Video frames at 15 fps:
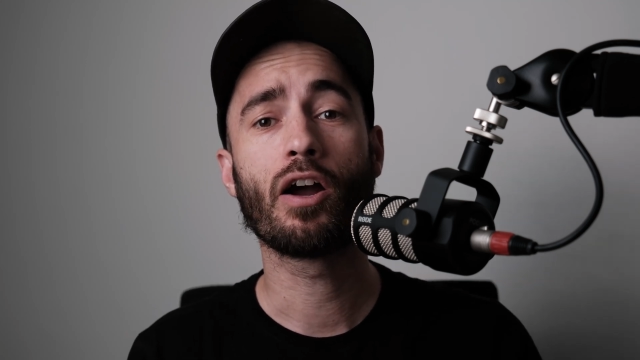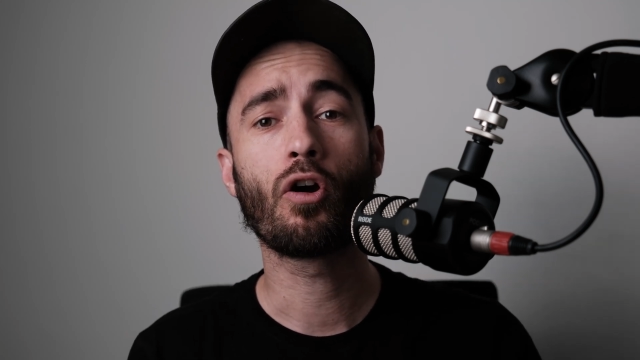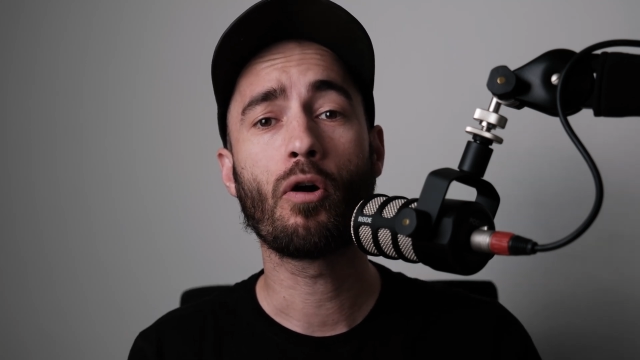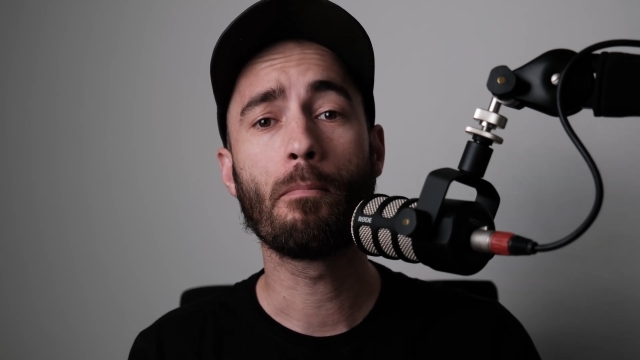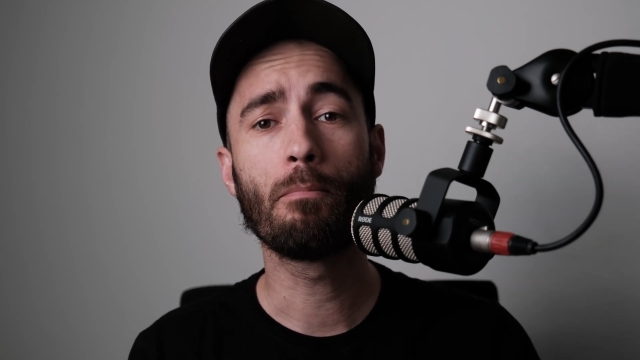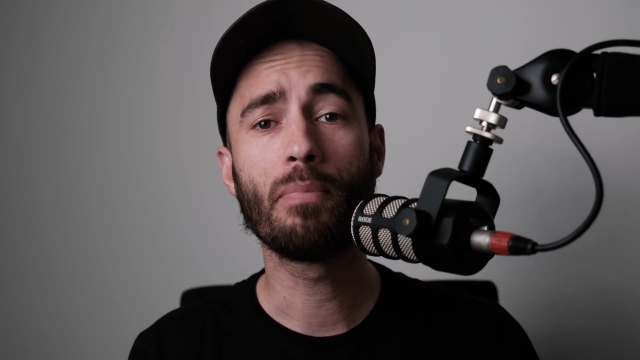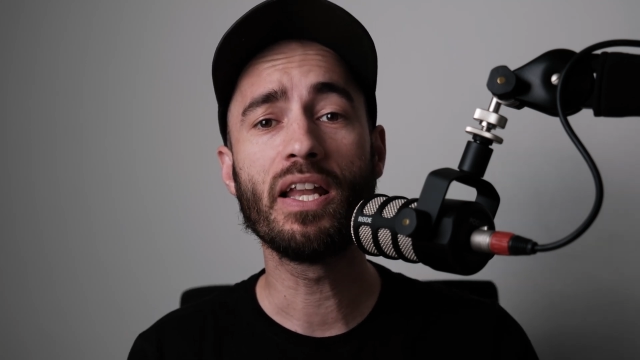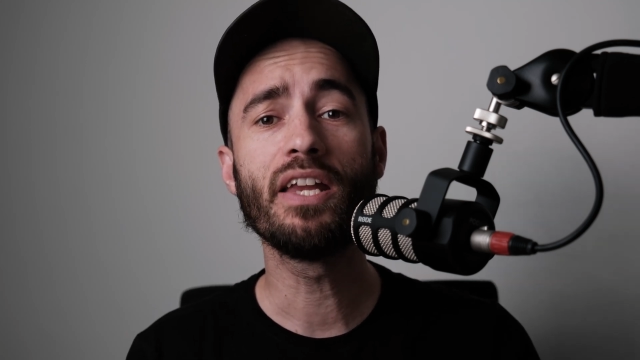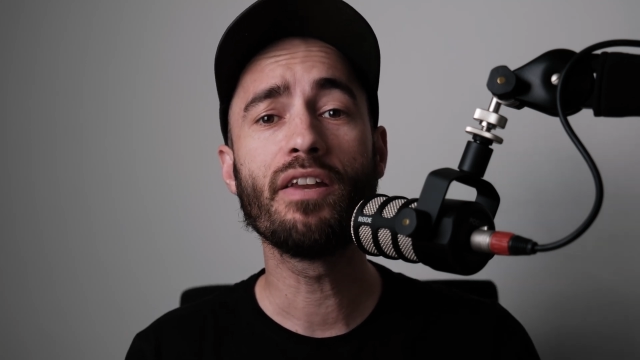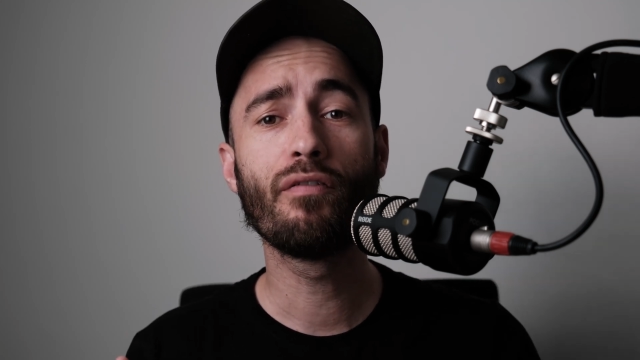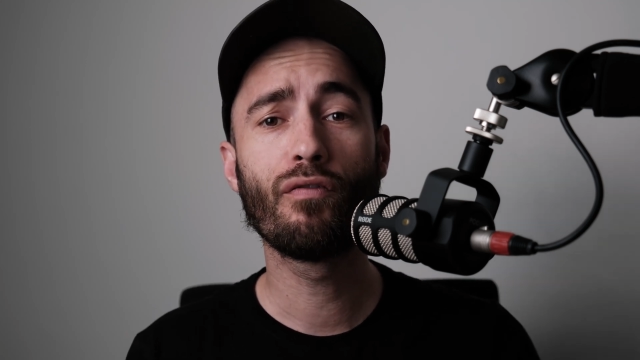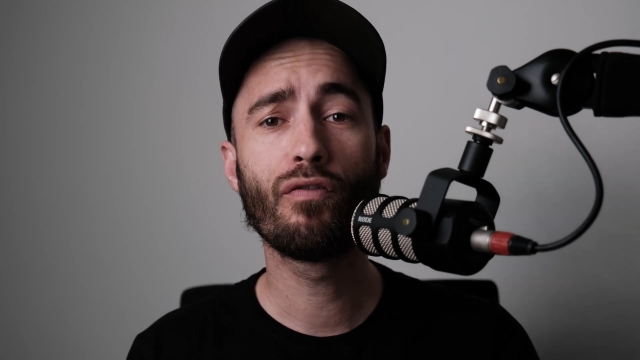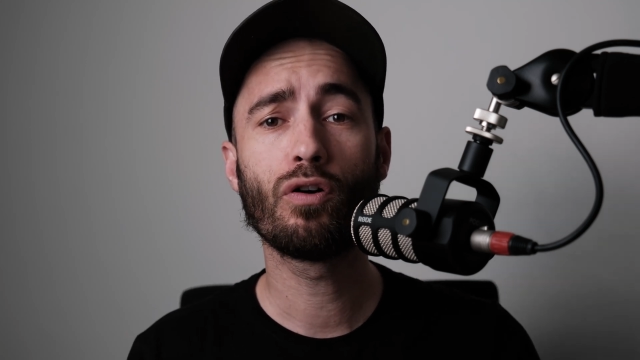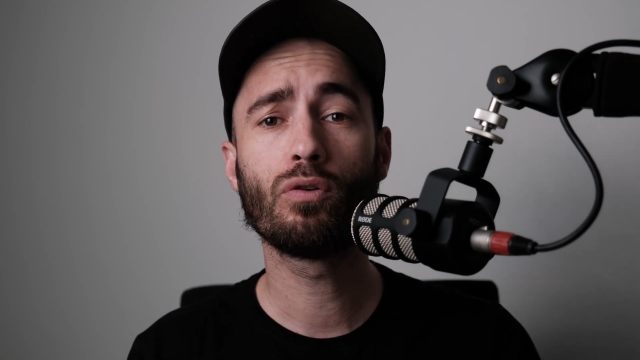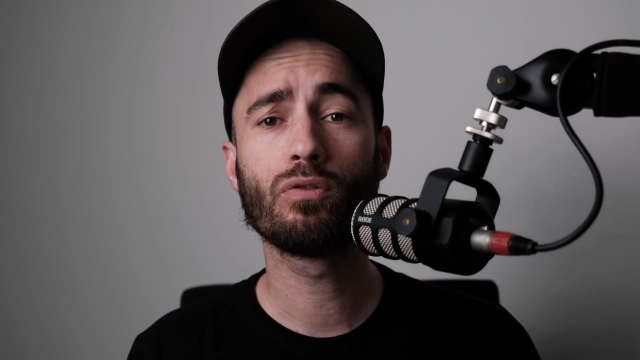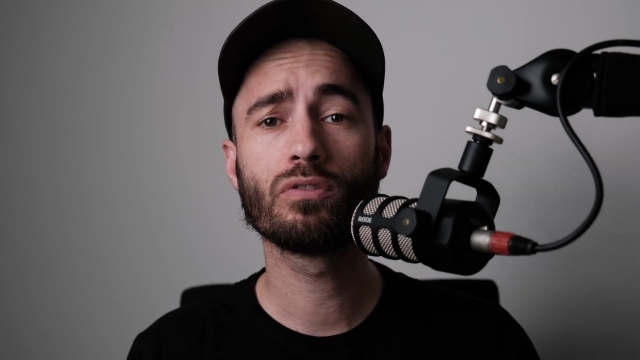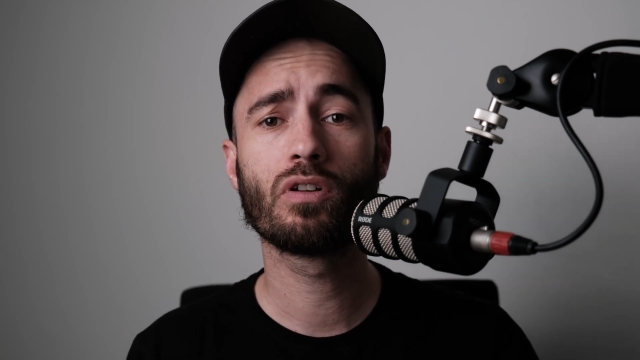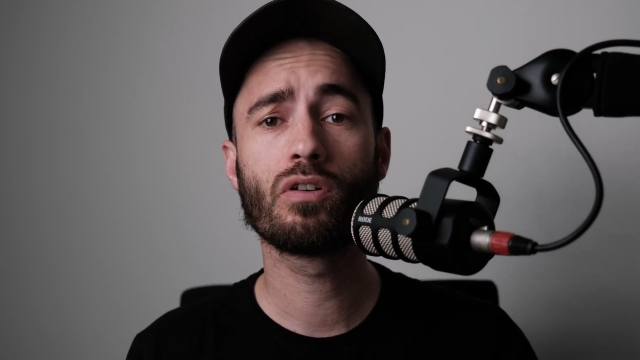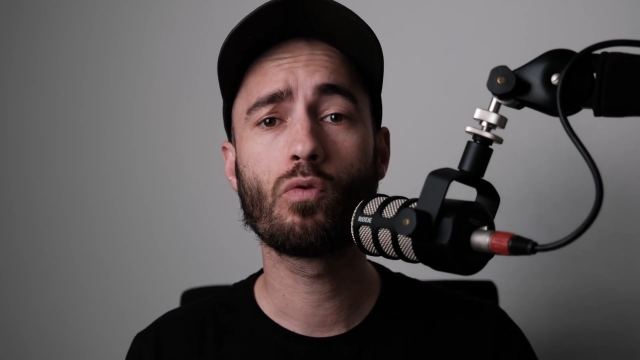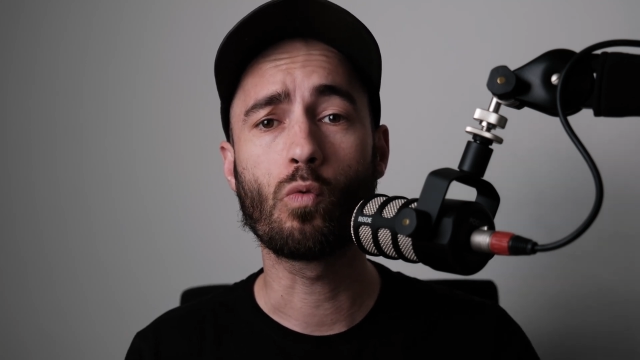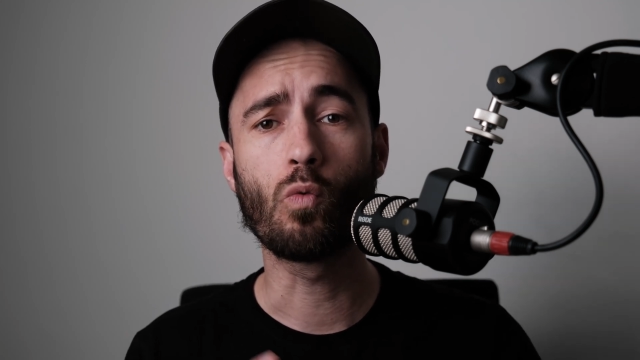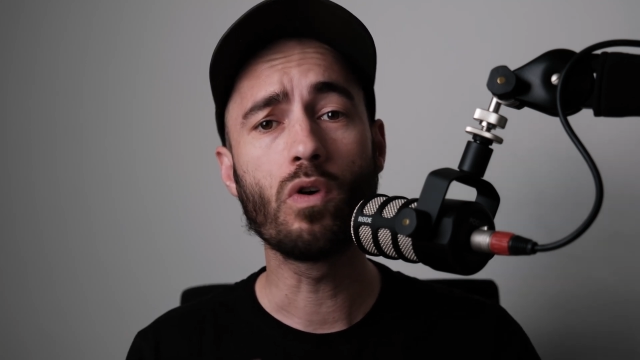a complete
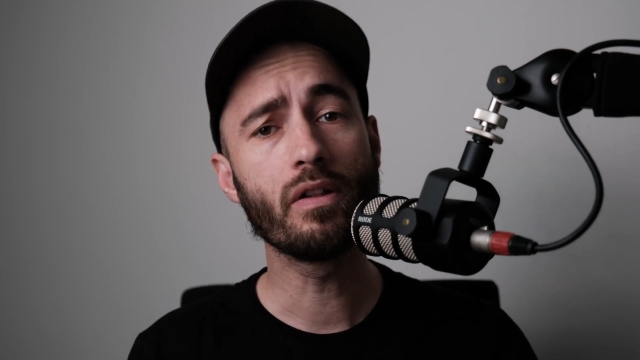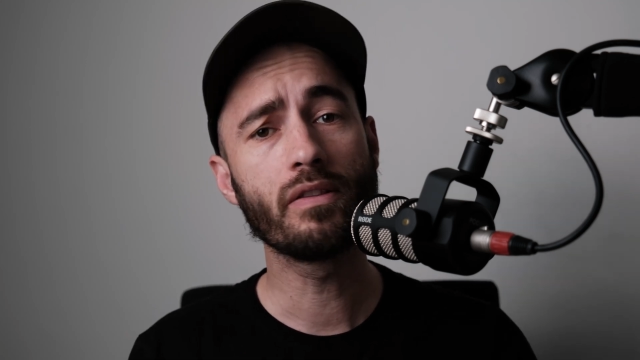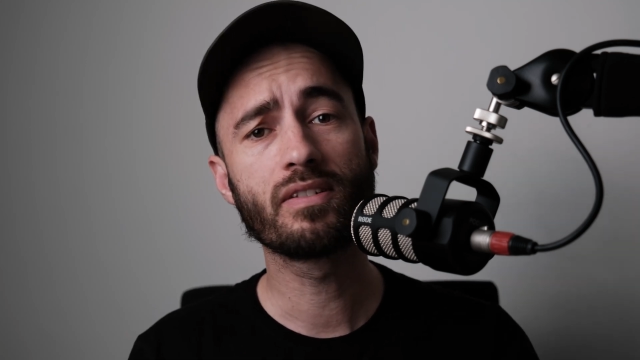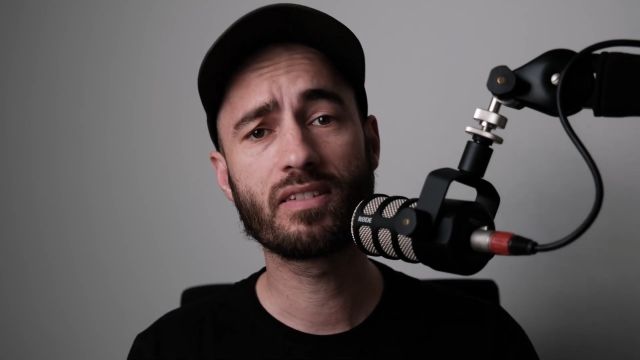folder with